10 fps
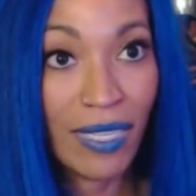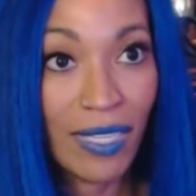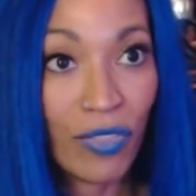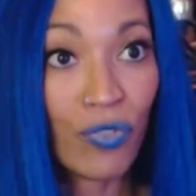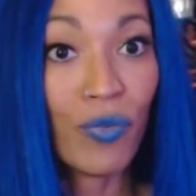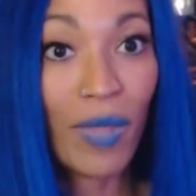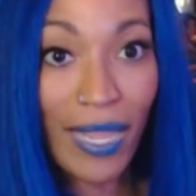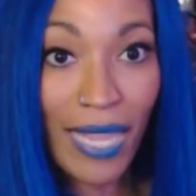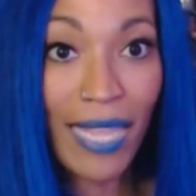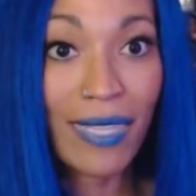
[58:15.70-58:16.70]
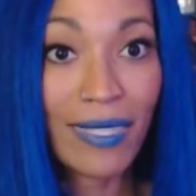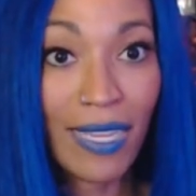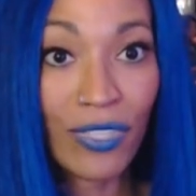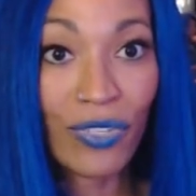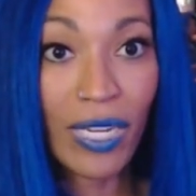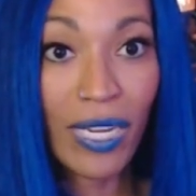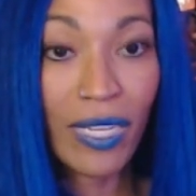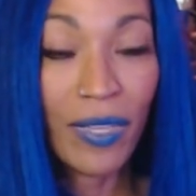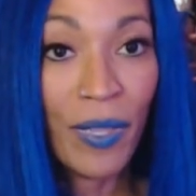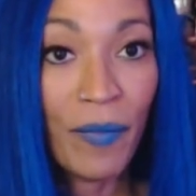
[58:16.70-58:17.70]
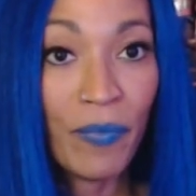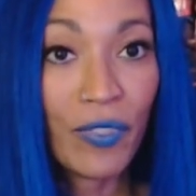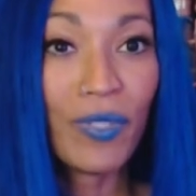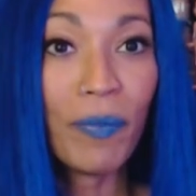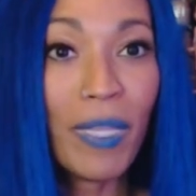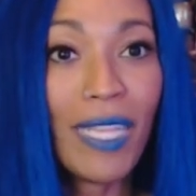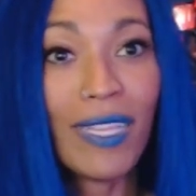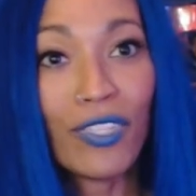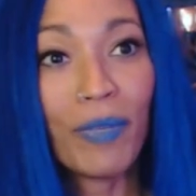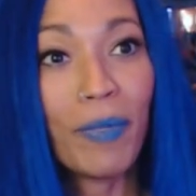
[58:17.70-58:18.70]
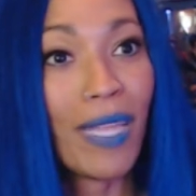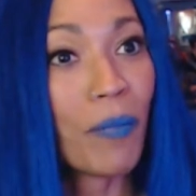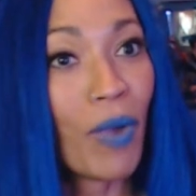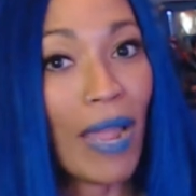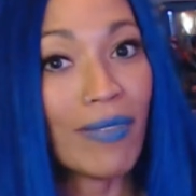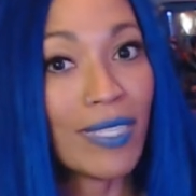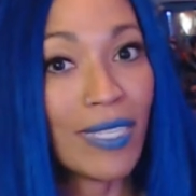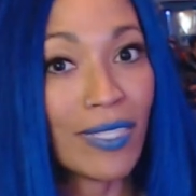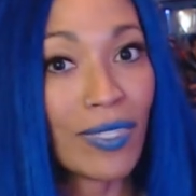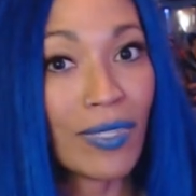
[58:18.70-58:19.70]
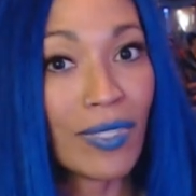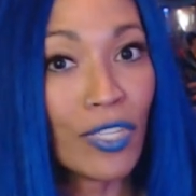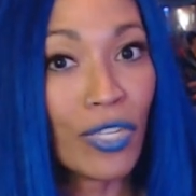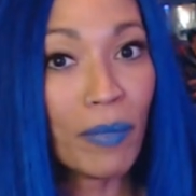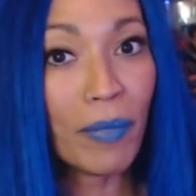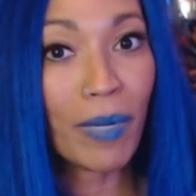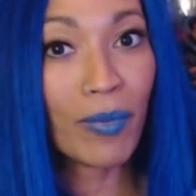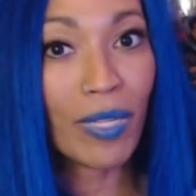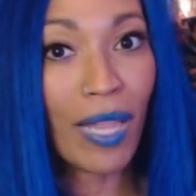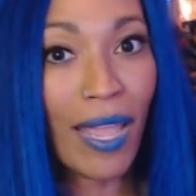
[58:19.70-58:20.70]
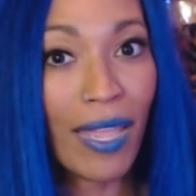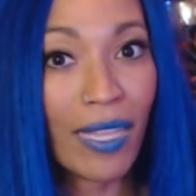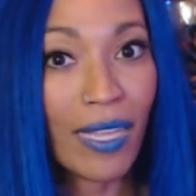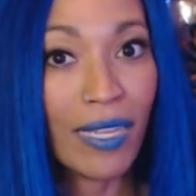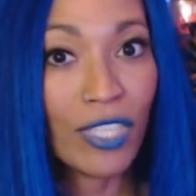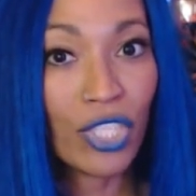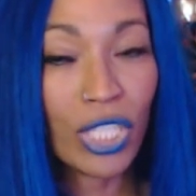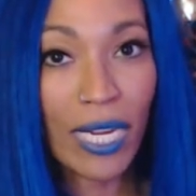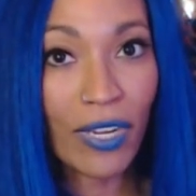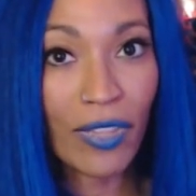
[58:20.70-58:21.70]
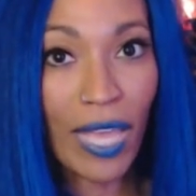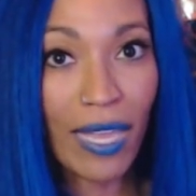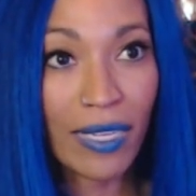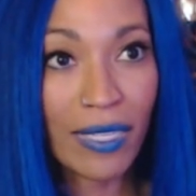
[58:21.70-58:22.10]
through like ancestry. So to me, there should be like privacy concerns. They shouldn't be able to like share that